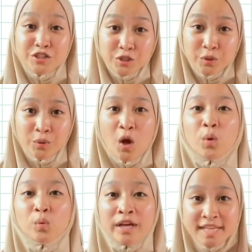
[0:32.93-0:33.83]
So,
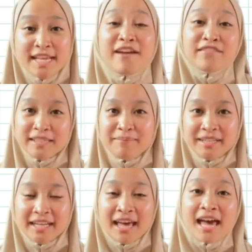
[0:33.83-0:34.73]
what is amphetamine?
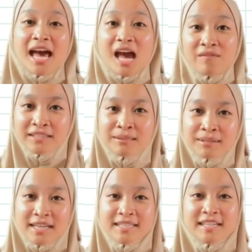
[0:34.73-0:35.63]

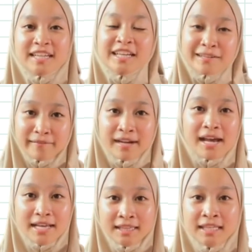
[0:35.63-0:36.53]
Amphetamine is an indirect
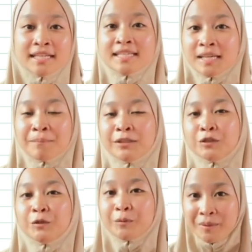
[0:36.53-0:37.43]
active
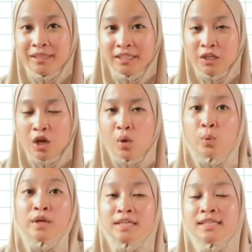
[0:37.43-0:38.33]
sympathomimetic,
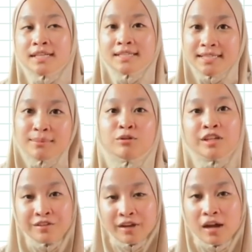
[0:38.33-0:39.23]
which is a
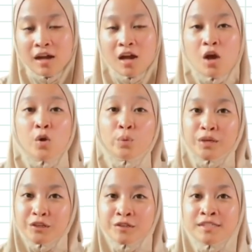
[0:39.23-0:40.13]
stimulant drug.
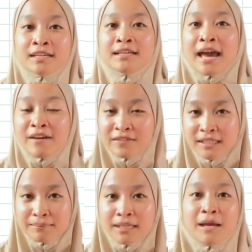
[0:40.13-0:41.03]
We use
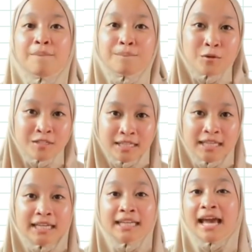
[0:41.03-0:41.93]
amphetamine mostly
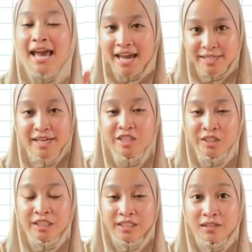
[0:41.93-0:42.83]
in
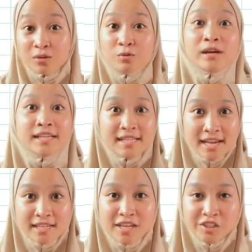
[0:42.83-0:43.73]
ADHD. What is
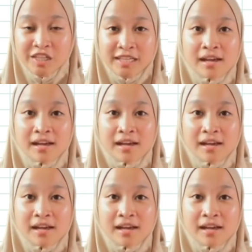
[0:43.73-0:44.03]
ADHD?